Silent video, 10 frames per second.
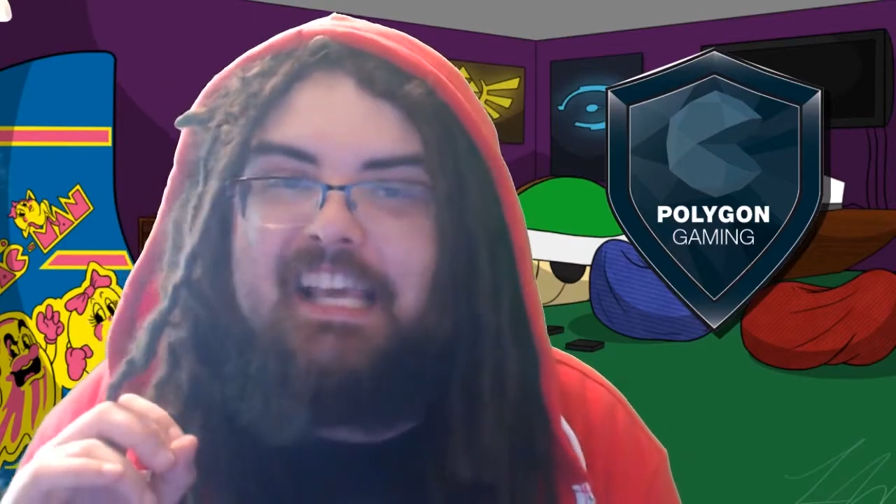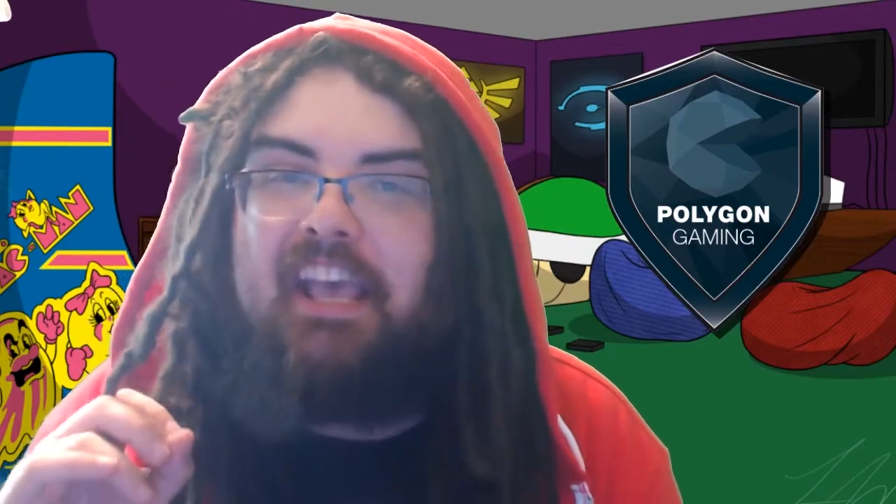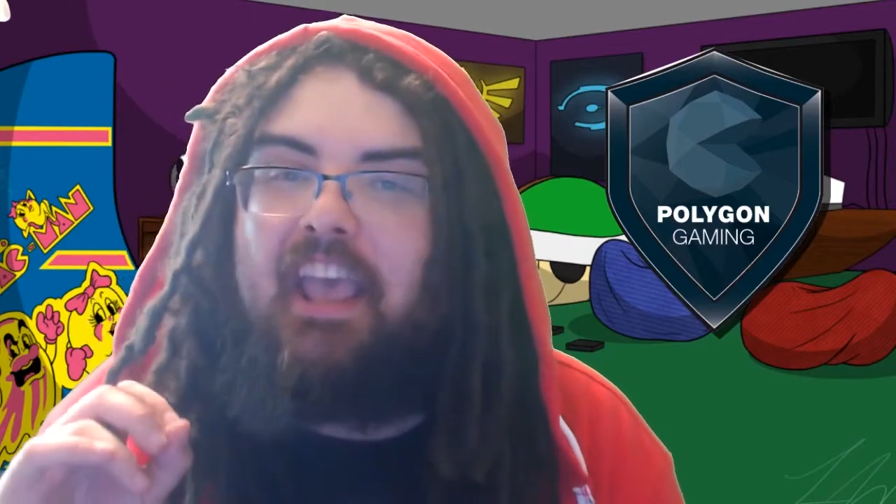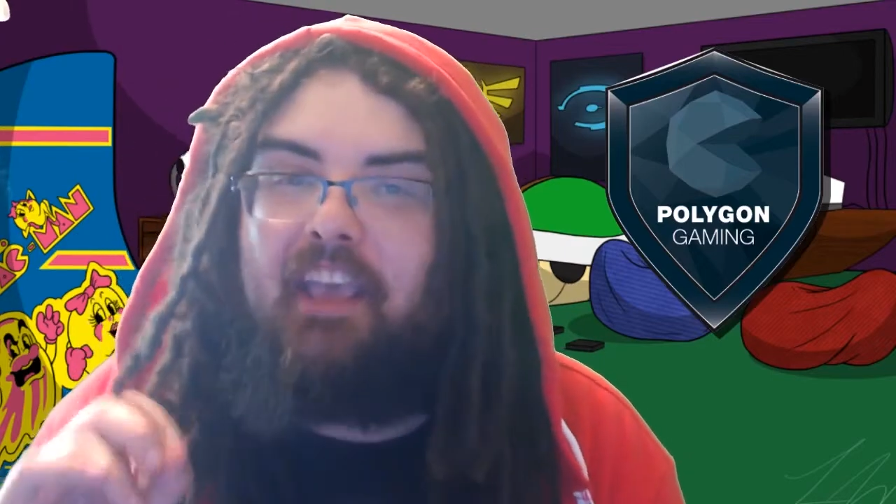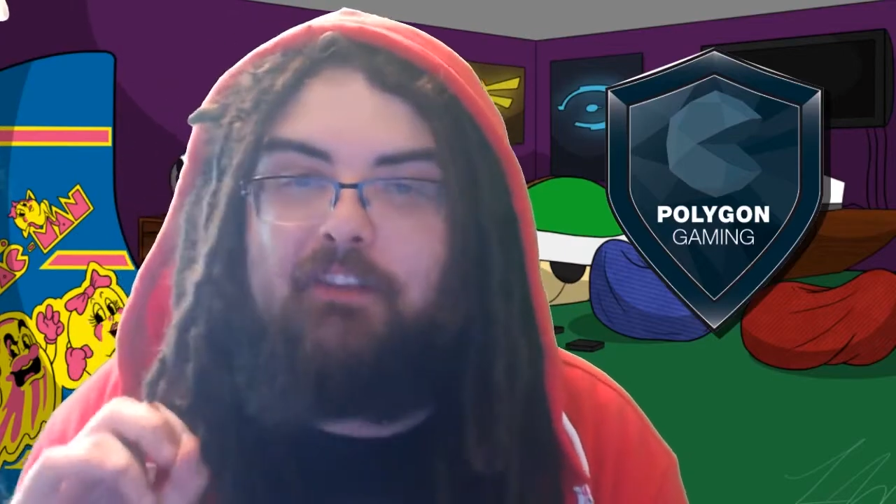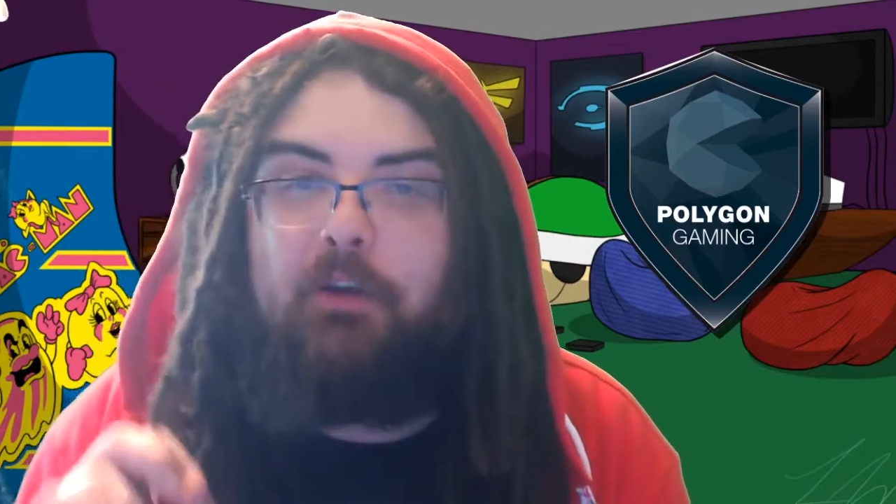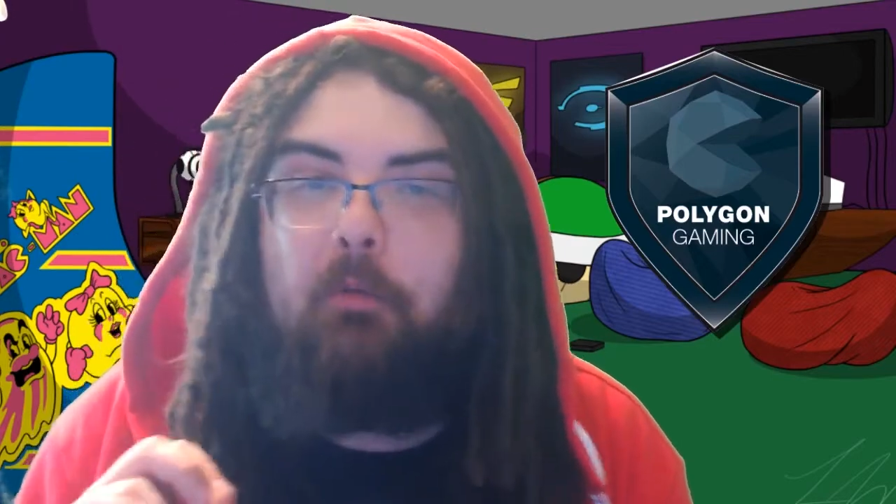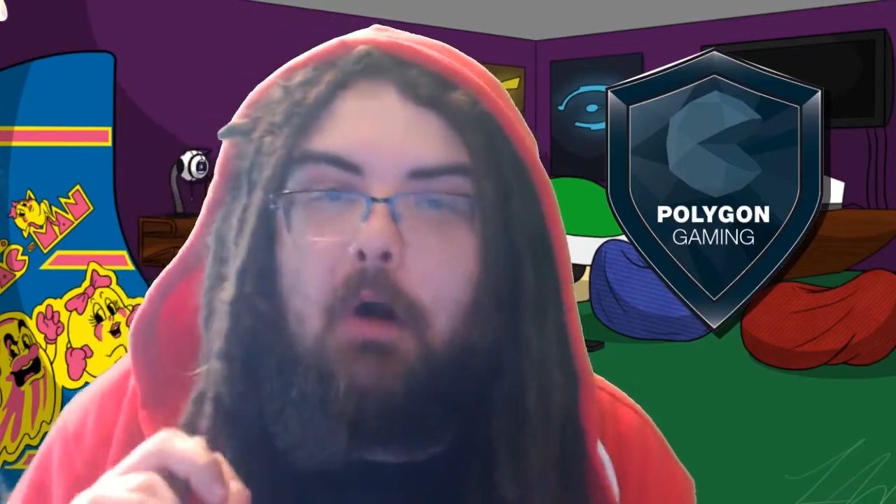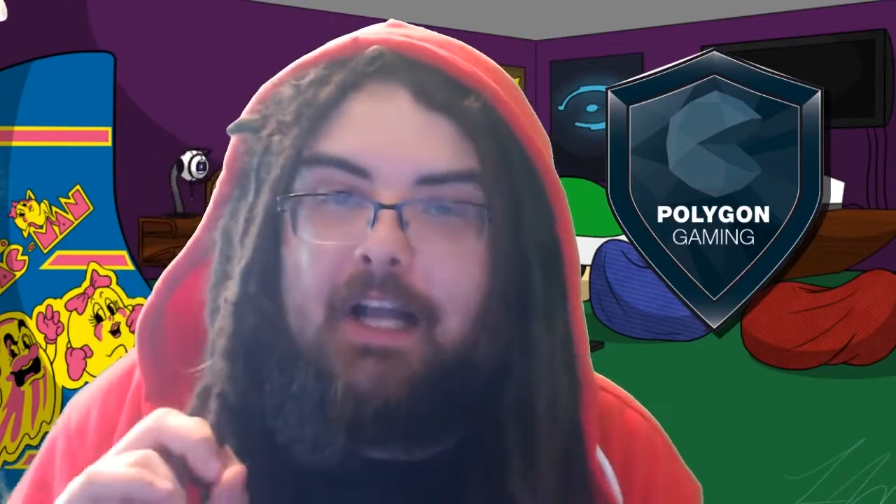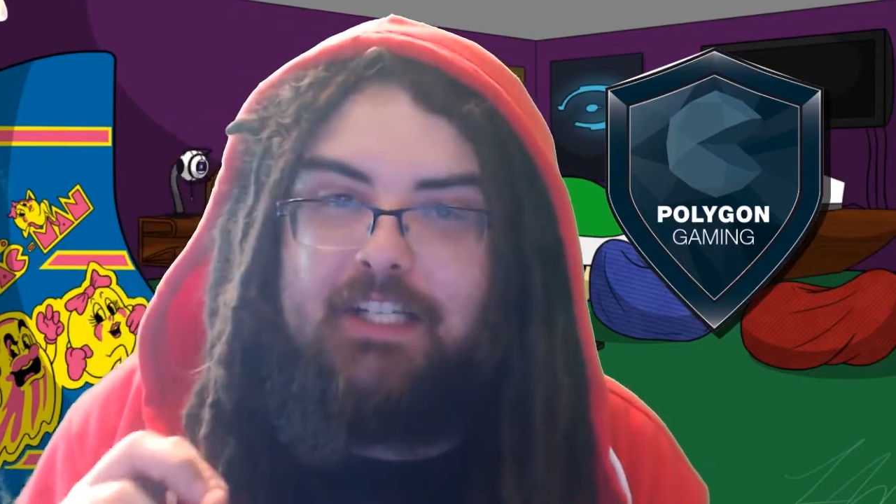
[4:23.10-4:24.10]
If you
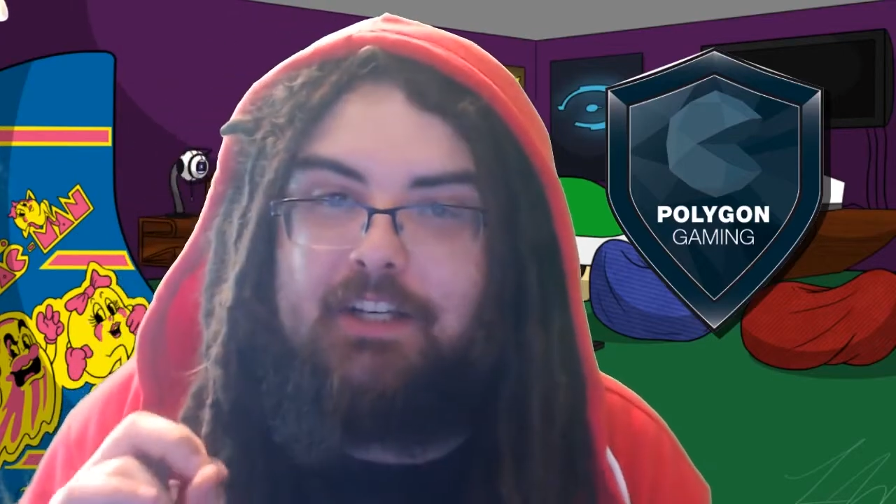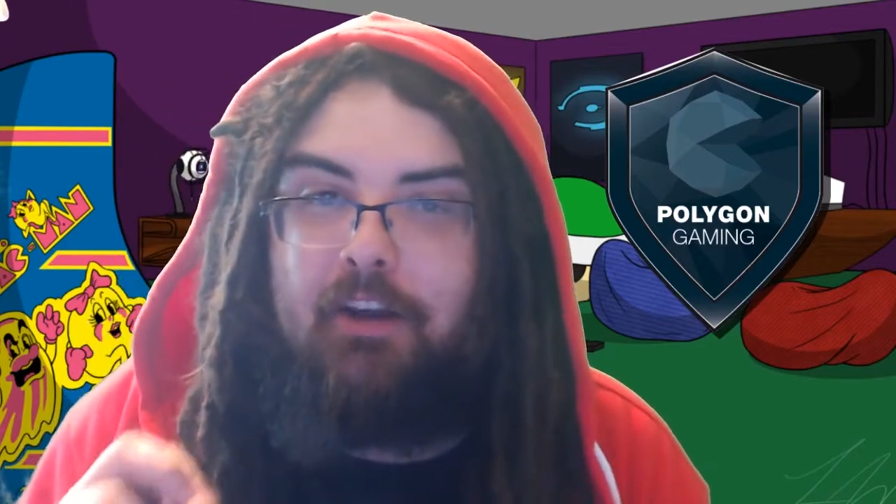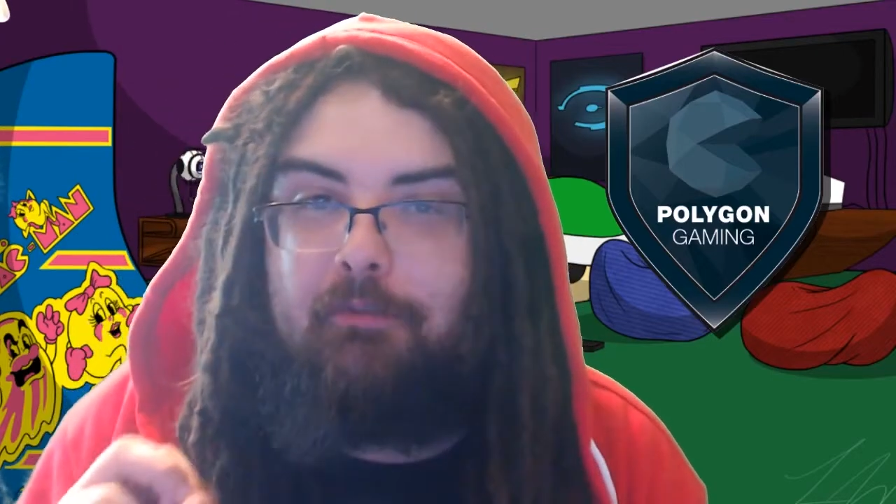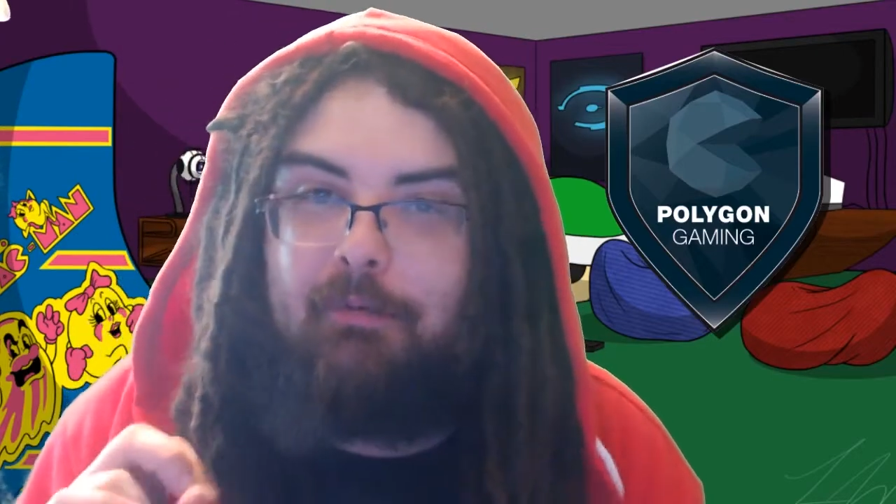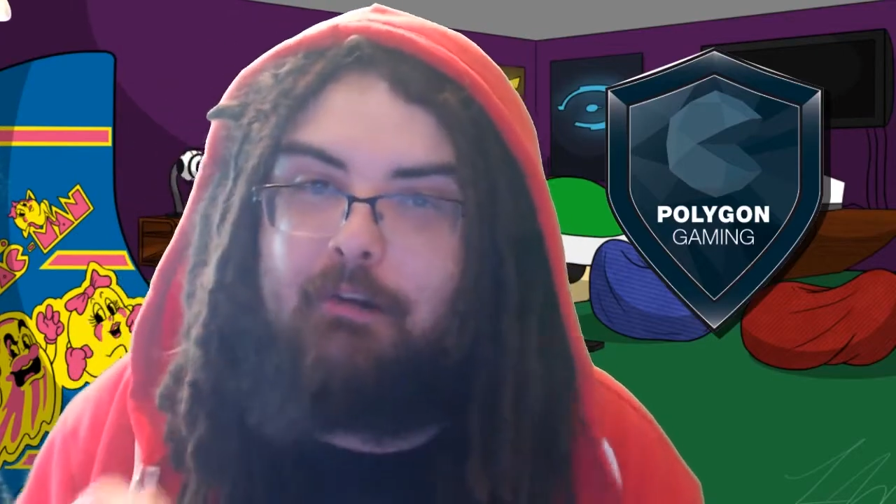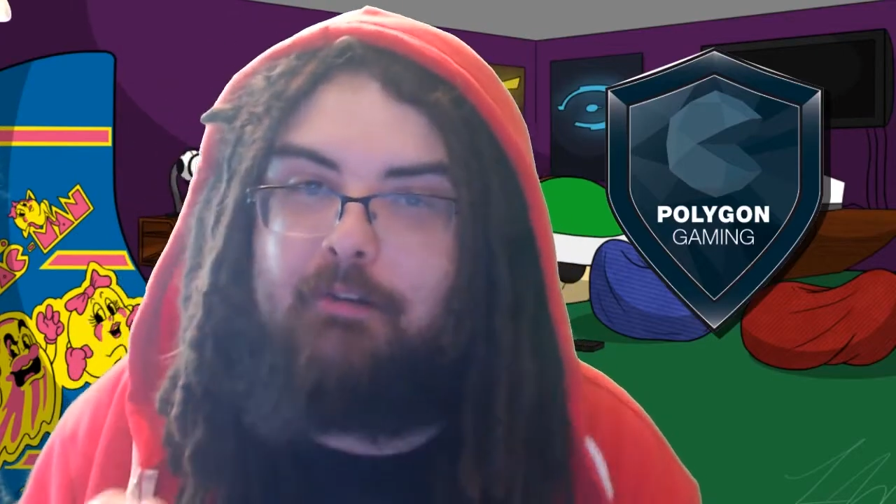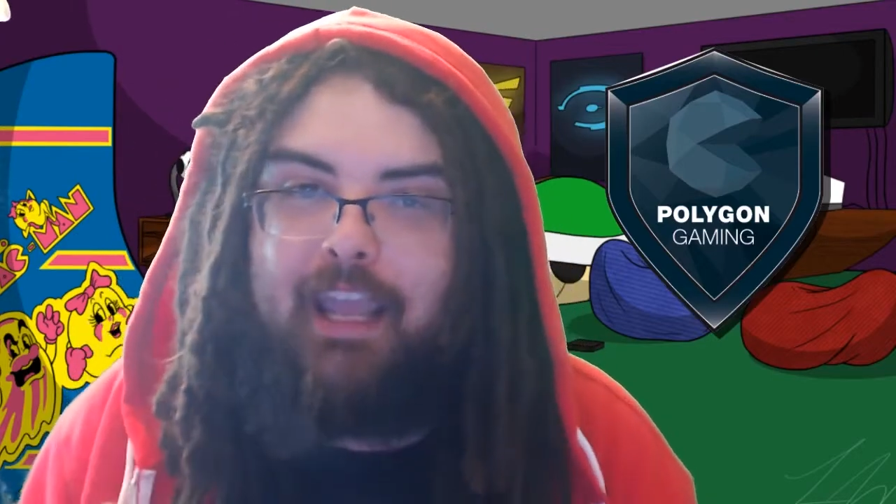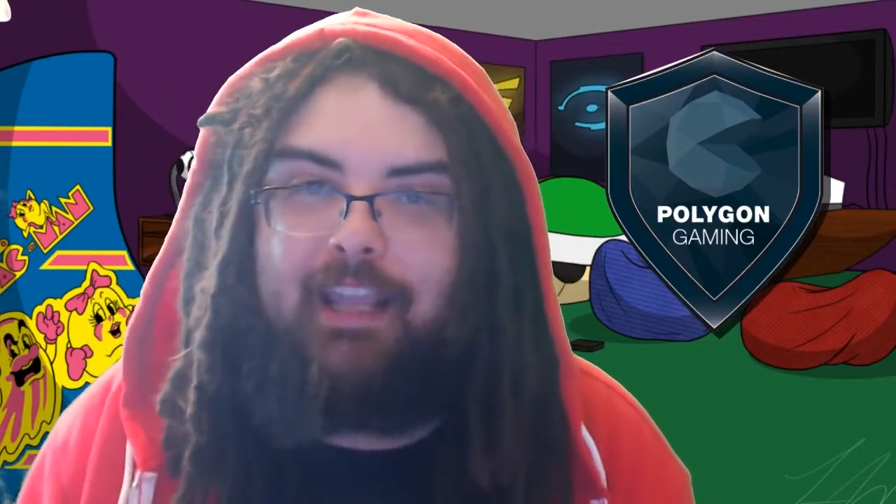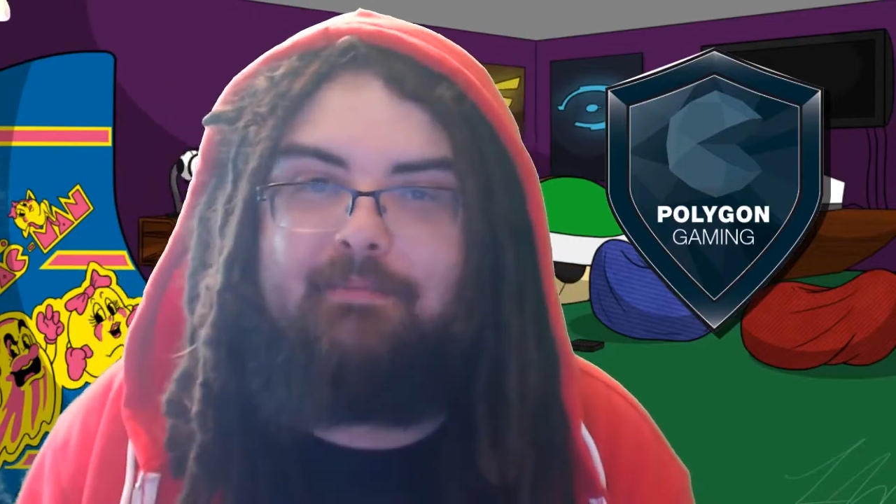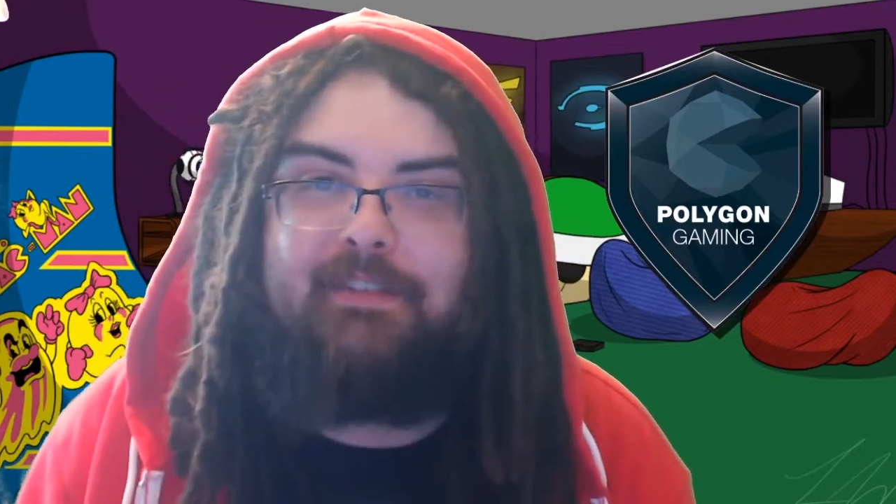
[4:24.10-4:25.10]
watch enough pro
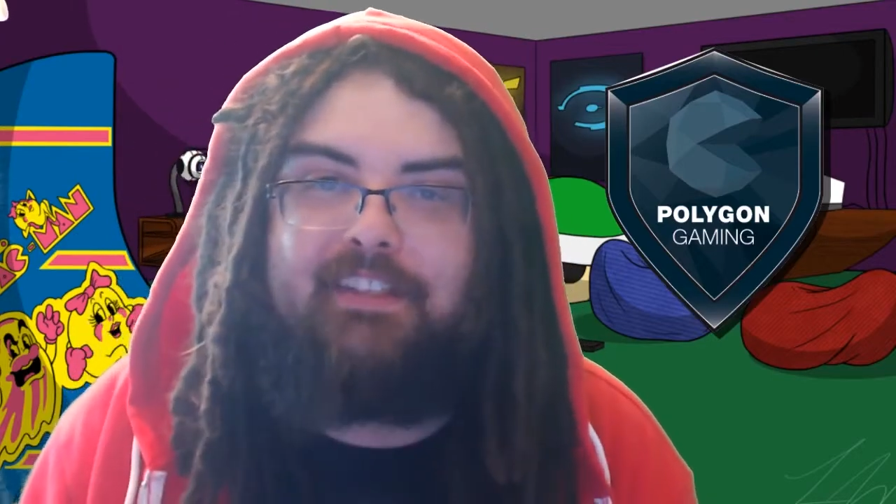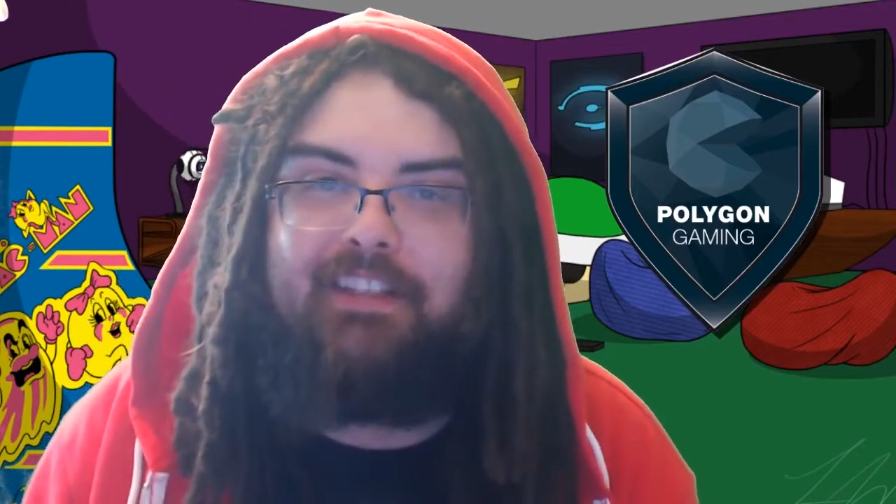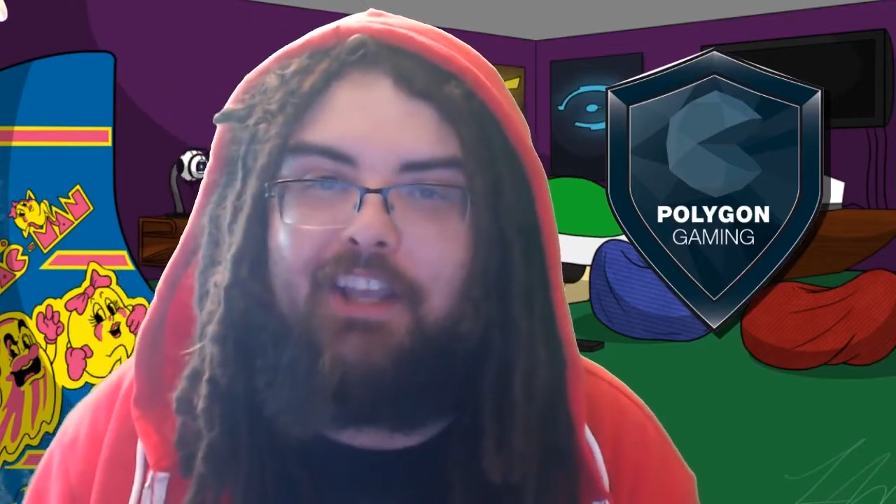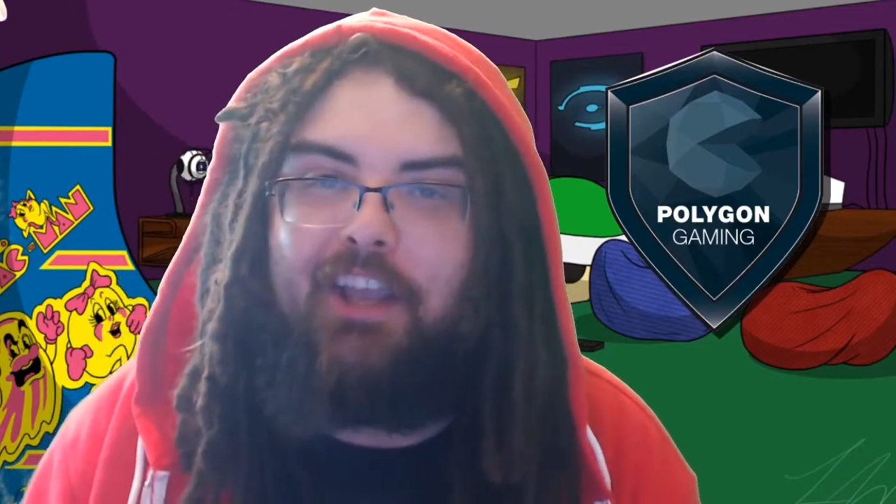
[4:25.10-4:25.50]
games,